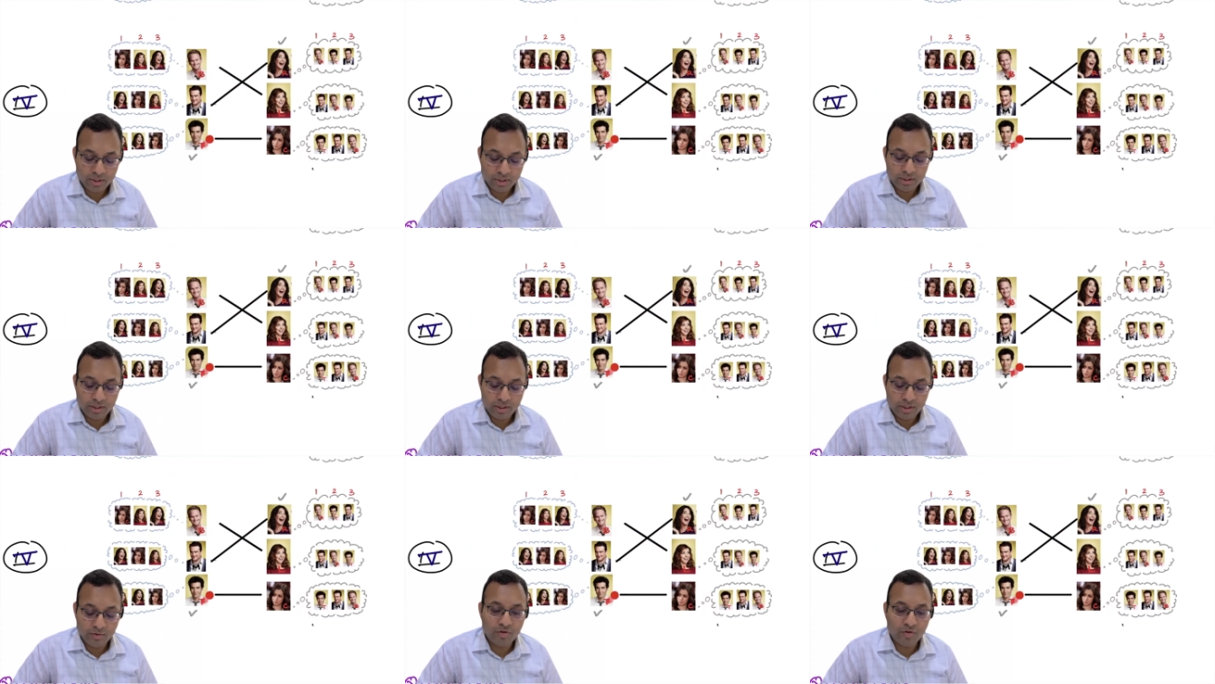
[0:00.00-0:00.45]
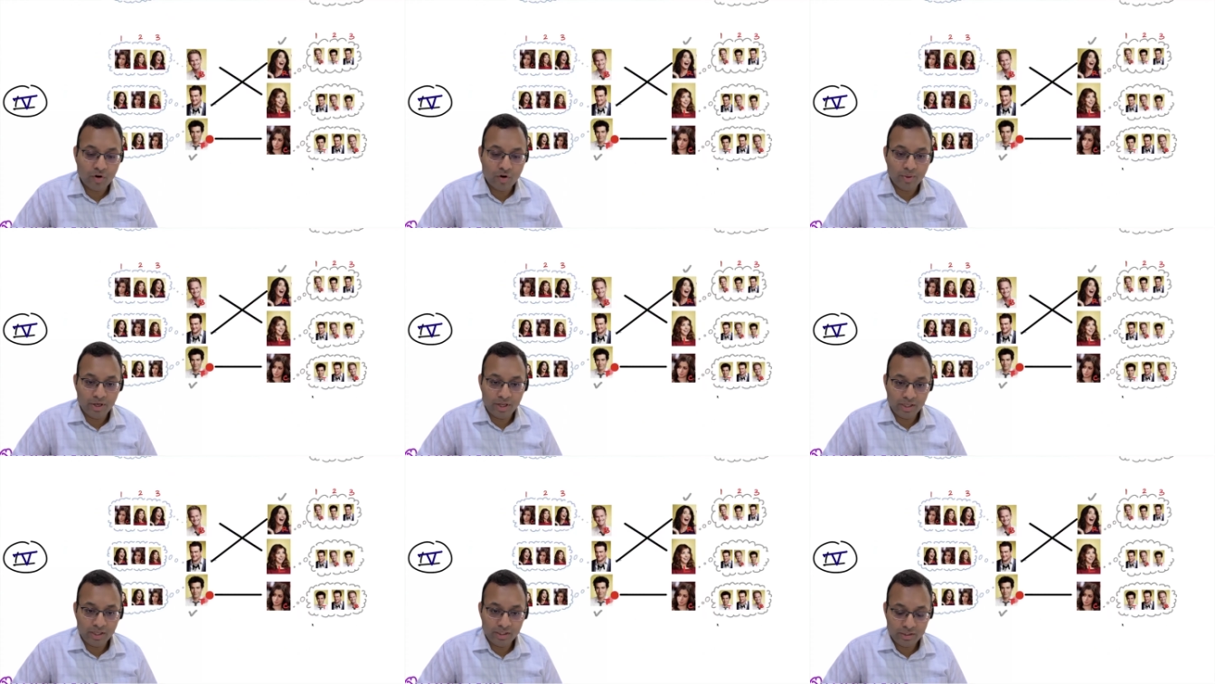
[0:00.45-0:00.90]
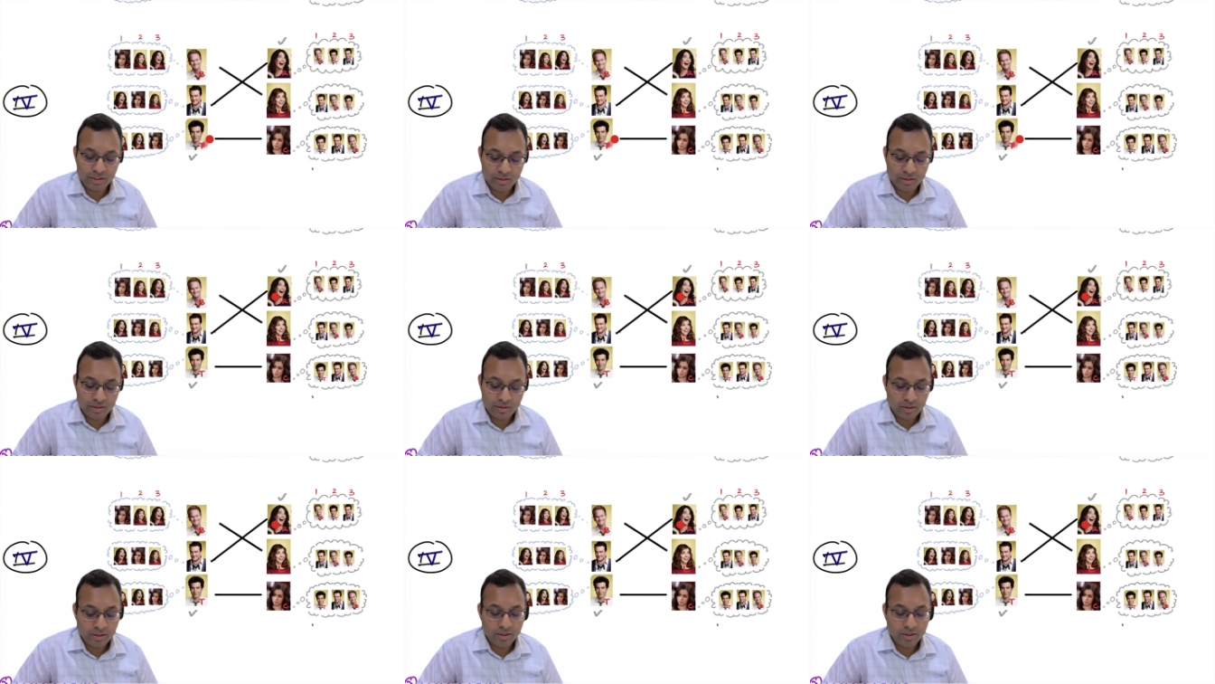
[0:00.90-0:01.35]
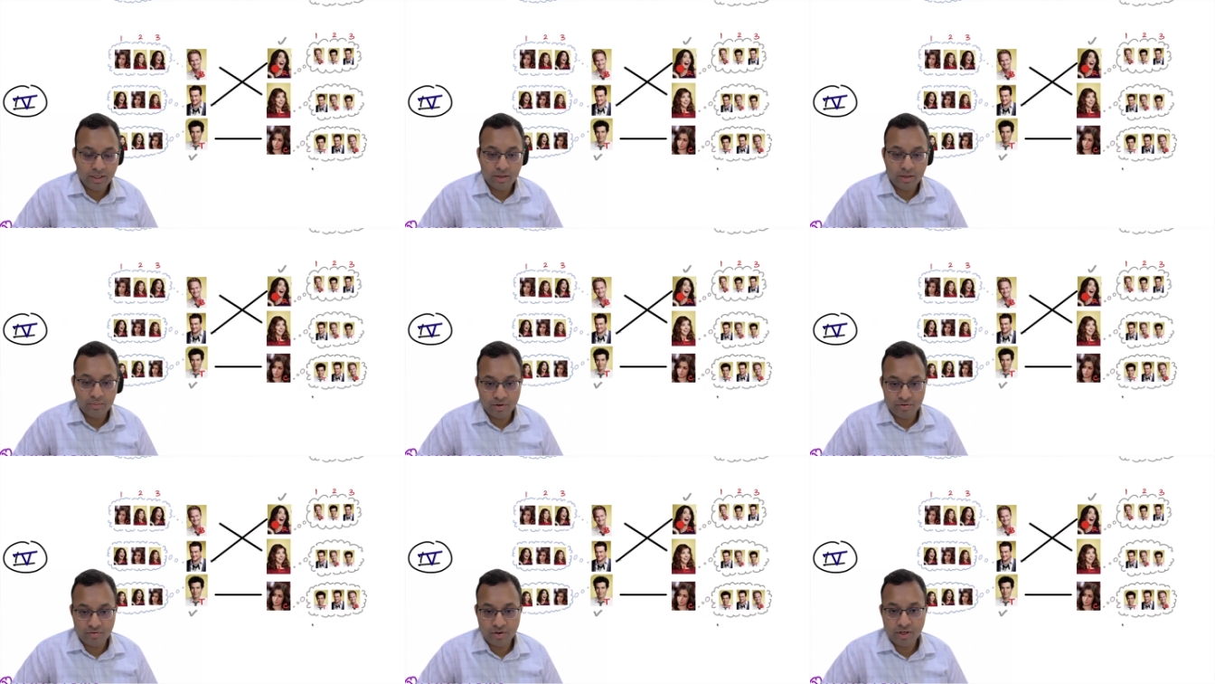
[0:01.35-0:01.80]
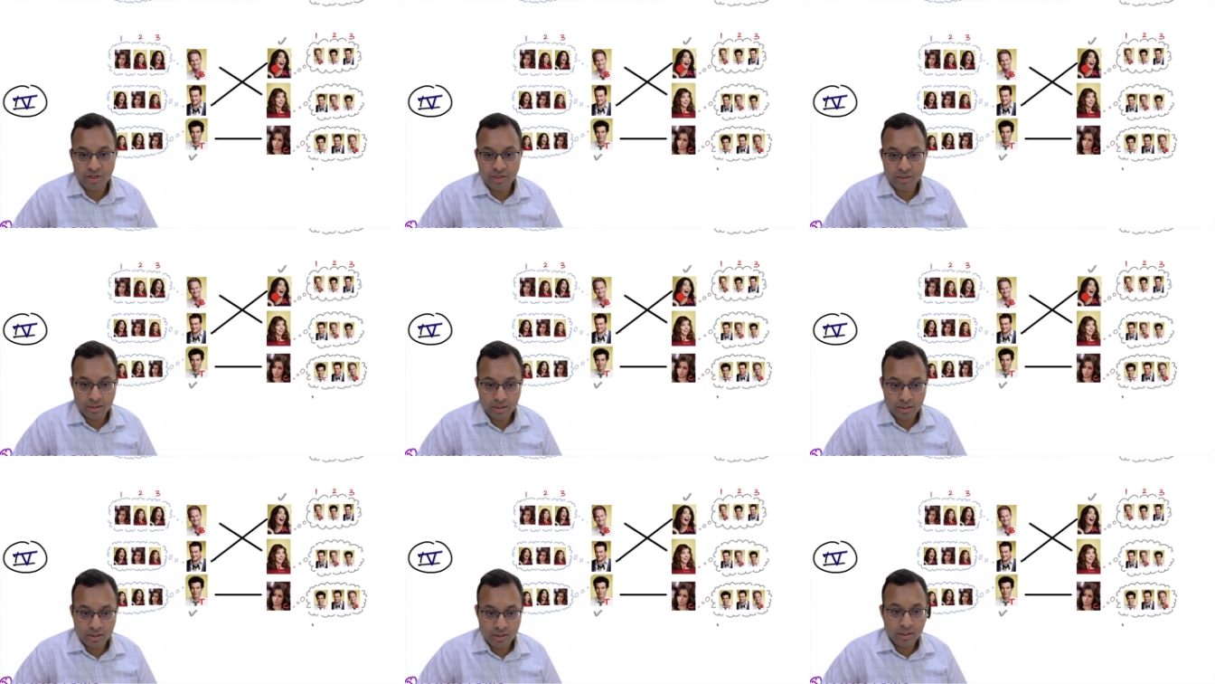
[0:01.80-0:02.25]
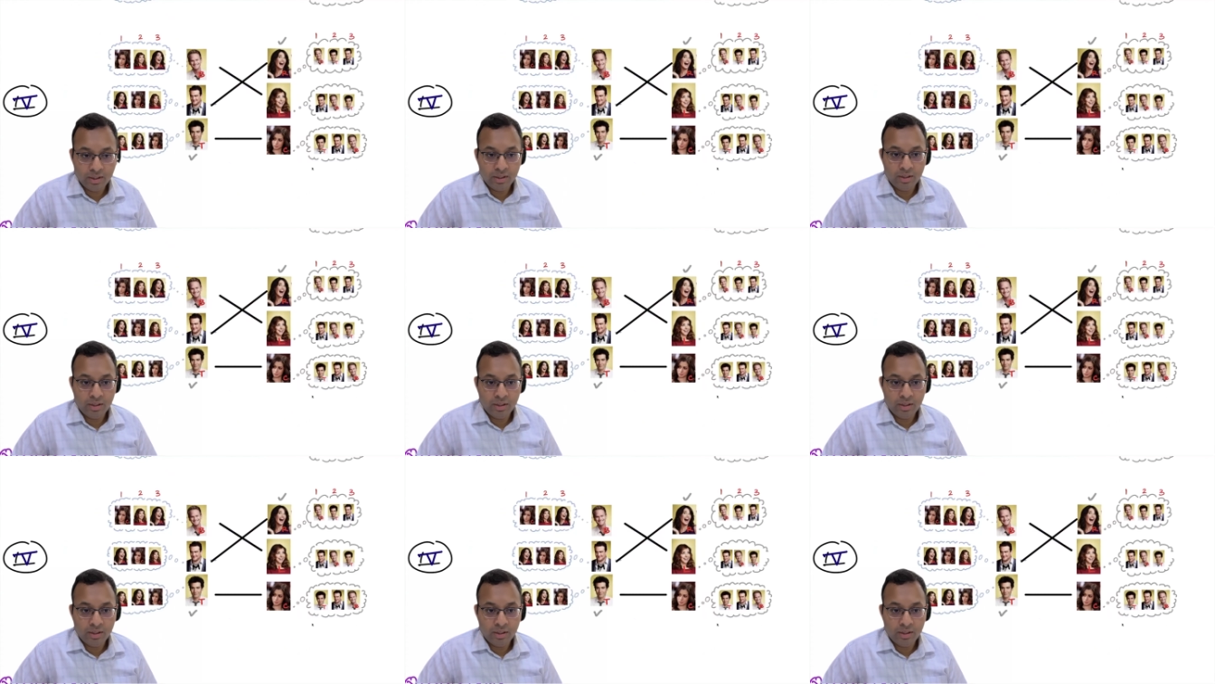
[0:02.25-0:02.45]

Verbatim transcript: they will form an edge. They are preferring